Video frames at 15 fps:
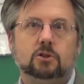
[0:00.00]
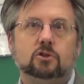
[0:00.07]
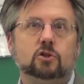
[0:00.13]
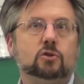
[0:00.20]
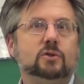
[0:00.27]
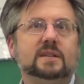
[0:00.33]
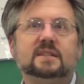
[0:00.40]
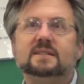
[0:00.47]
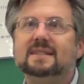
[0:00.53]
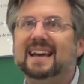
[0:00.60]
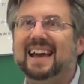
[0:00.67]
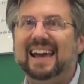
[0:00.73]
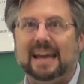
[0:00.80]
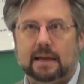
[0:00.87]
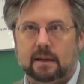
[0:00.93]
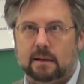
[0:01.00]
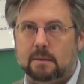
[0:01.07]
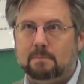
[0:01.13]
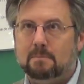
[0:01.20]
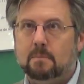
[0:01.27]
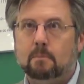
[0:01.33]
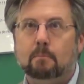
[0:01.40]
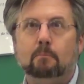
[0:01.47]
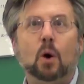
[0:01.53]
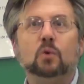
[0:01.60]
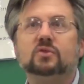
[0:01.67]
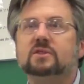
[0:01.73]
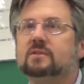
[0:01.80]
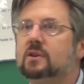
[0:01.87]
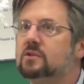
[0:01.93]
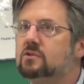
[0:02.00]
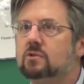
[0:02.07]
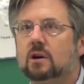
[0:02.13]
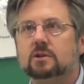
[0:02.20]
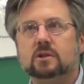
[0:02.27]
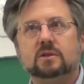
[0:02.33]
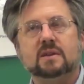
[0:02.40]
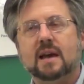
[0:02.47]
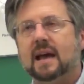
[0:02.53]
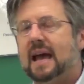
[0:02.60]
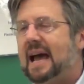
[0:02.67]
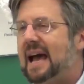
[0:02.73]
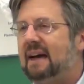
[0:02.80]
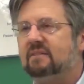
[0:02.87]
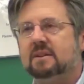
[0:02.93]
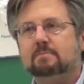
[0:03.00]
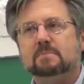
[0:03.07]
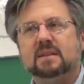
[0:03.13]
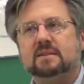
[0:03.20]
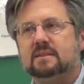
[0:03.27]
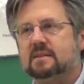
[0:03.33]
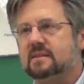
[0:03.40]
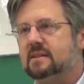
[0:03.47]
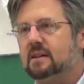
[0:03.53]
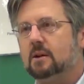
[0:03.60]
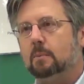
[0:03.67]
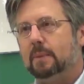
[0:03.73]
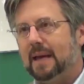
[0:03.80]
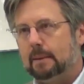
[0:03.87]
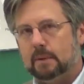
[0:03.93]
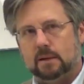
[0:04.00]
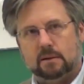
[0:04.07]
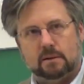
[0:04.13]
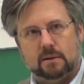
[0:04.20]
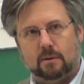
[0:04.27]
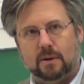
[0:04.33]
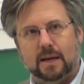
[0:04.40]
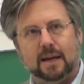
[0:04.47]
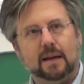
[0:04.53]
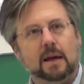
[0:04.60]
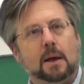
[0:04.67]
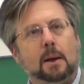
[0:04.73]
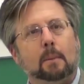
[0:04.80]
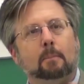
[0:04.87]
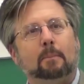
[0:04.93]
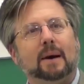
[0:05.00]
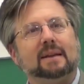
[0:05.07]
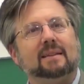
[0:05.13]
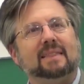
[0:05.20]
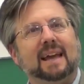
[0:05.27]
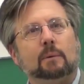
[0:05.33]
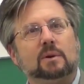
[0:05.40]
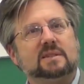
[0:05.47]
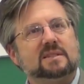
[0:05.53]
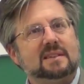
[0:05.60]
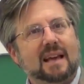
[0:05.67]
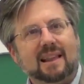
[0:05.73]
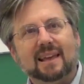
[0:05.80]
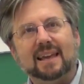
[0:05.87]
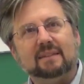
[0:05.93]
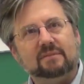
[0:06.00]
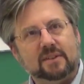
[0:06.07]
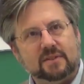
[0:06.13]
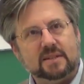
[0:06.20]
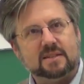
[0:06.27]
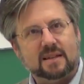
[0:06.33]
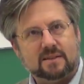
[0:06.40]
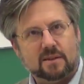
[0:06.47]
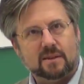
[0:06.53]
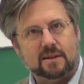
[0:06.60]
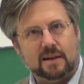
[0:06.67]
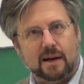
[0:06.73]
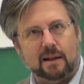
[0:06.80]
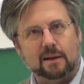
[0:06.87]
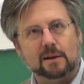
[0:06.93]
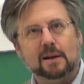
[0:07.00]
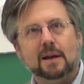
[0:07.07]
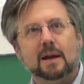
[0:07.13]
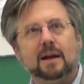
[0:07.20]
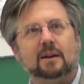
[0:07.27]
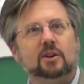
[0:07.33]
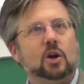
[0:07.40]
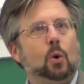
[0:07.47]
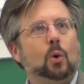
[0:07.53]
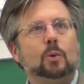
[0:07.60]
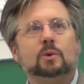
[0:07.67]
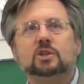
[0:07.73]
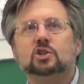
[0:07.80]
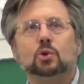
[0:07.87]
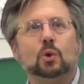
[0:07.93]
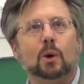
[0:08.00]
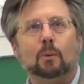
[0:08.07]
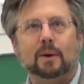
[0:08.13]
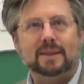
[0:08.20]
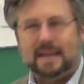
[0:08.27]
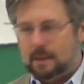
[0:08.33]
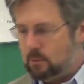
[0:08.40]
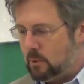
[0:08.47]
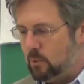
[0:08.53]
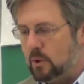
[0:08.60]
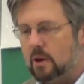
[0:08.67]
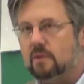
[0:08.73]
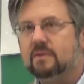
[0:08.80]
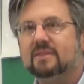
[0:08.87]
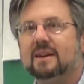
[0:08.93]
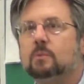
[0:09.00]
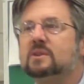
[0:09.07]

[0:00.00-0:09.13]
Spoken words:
To this day, most of those tranches haven't missed a single payment. Okay? But they were selling at 50 cents on the dollar. No one was sure what they were worth.